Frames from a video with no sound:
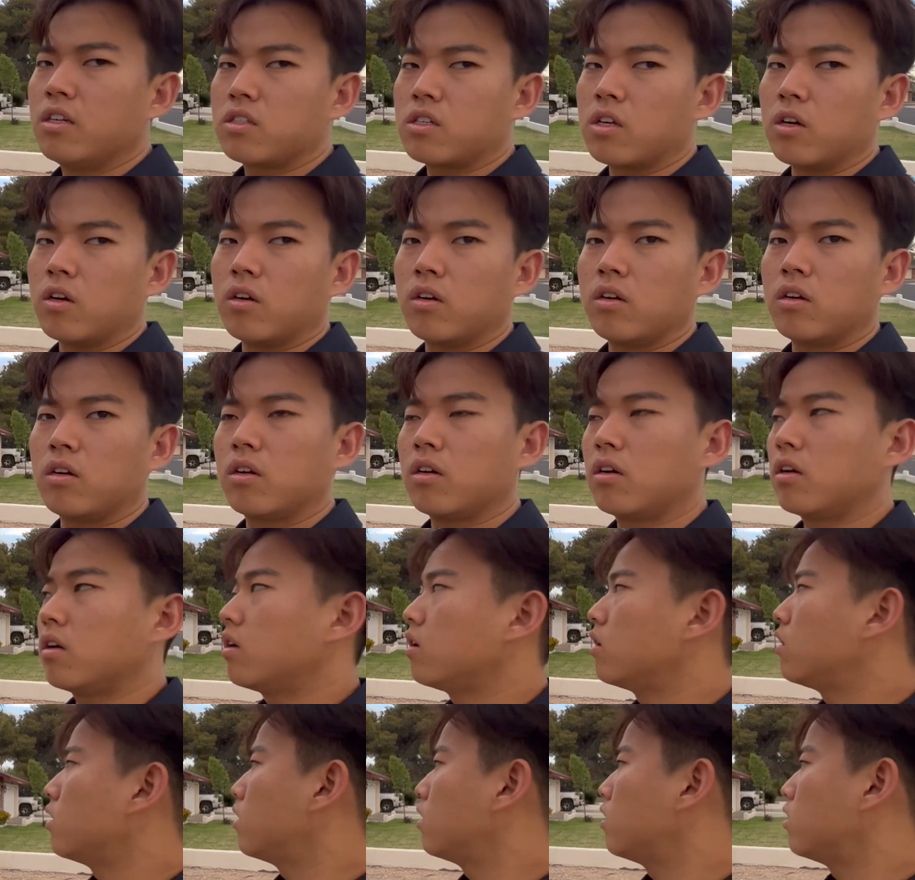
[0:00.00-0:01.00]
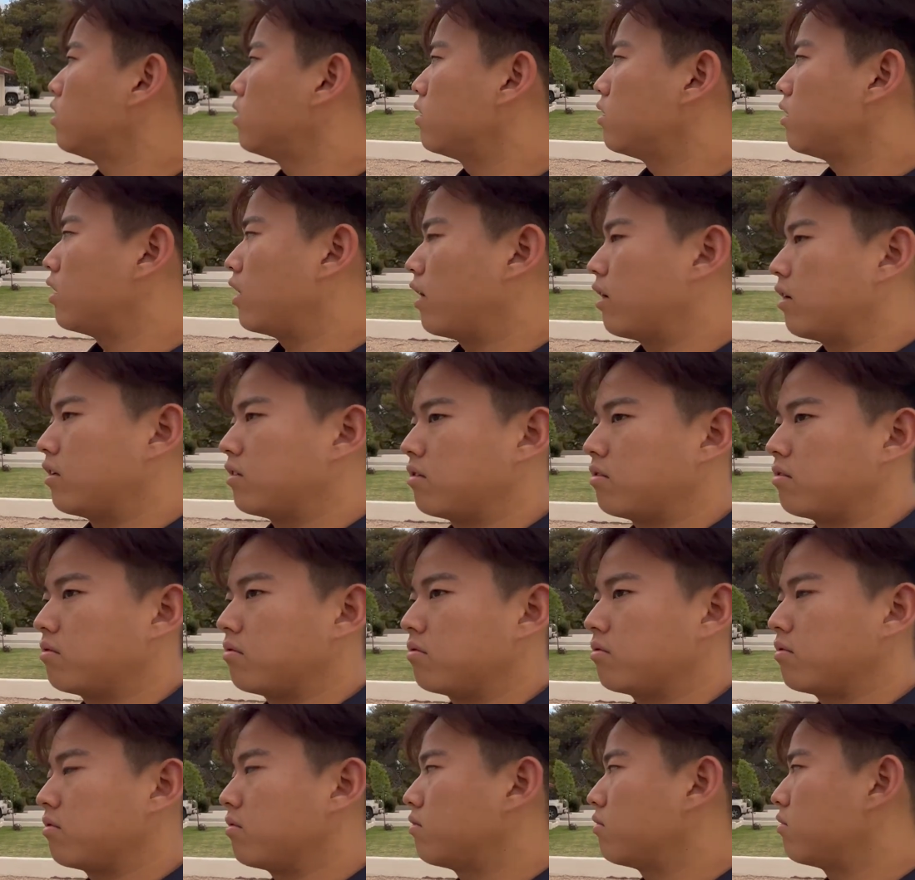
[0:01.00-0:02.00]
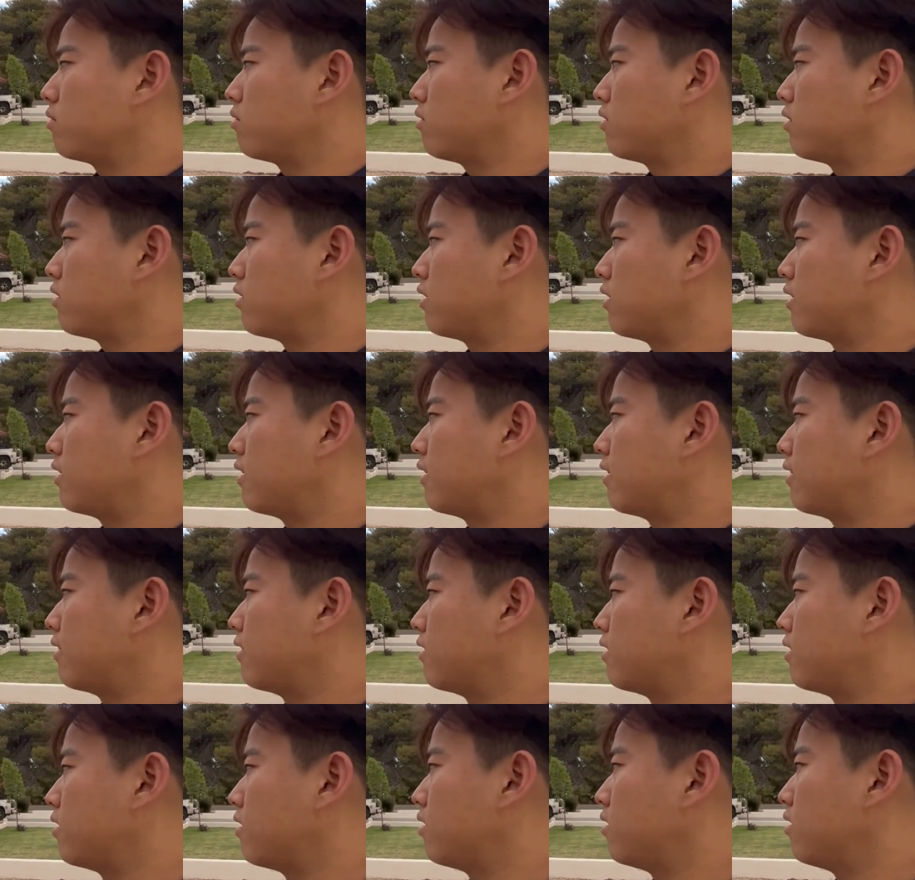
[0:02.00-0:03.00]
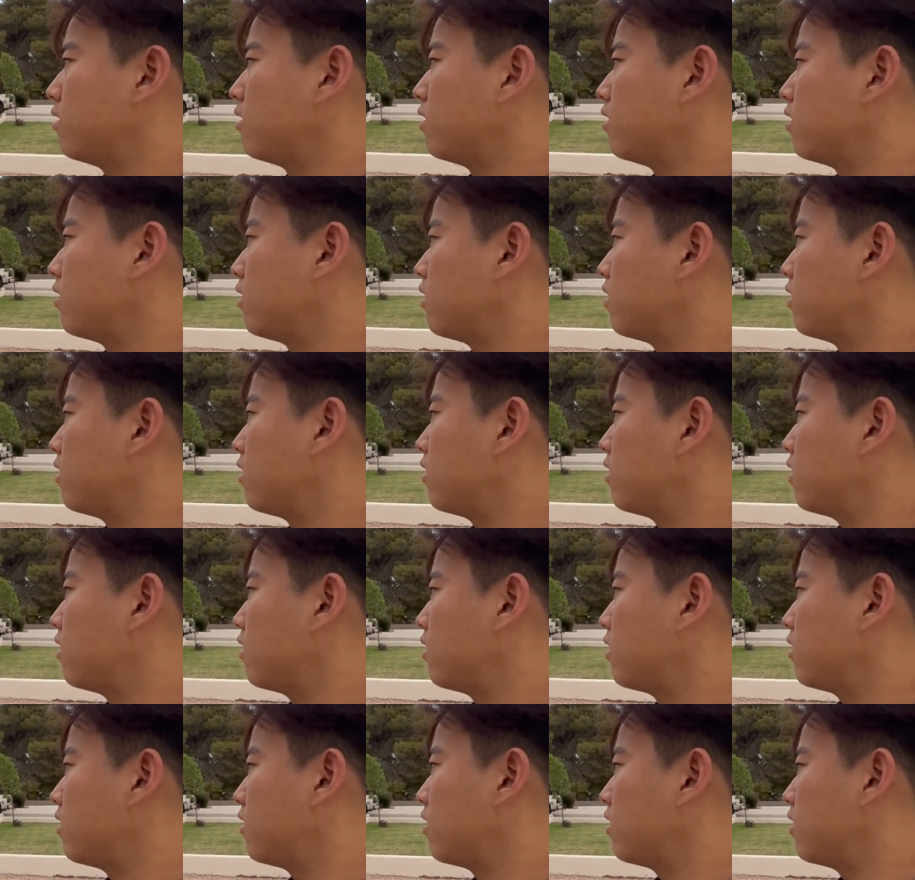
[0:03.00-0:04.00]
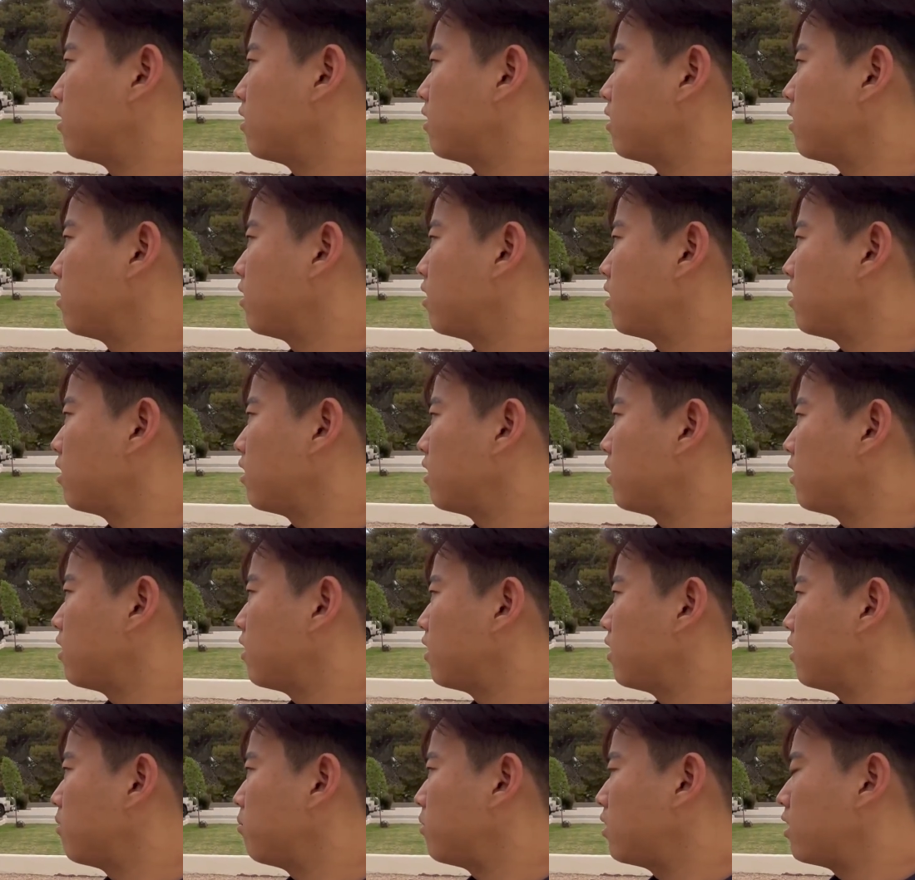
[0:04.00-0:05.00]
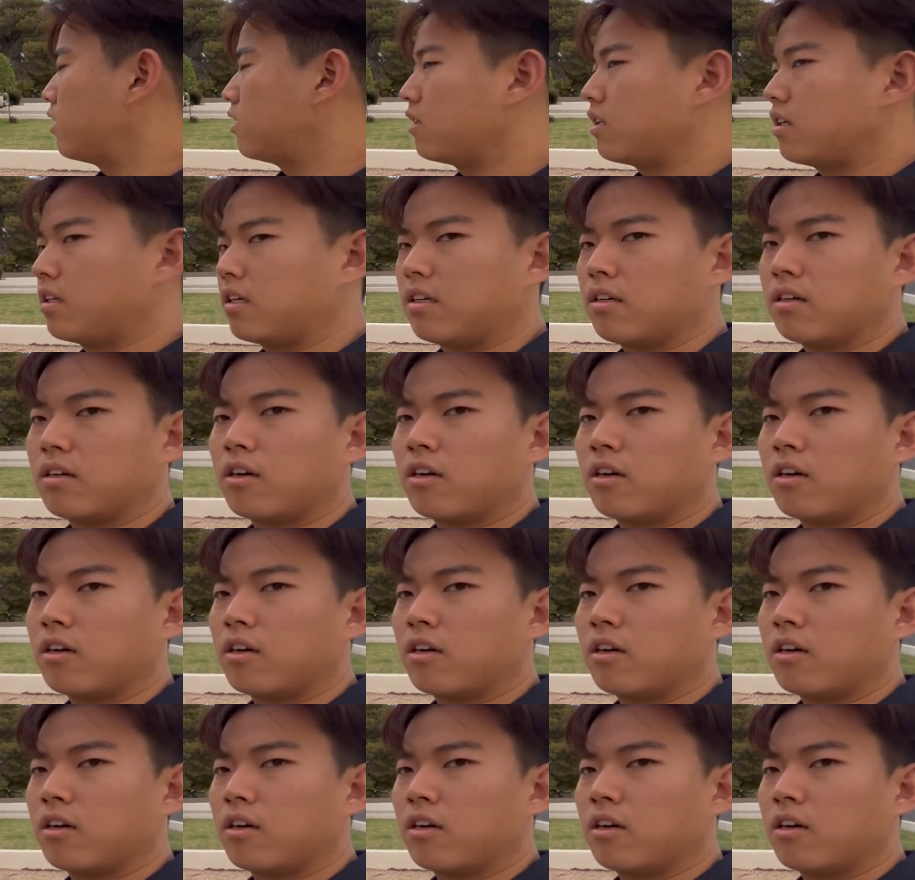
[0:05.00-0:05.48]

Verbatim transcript: Partner's so, listing agent. Yeah. So if you need listings, you can hit up my partner. Her name's Belinda Lee. Linda Lee.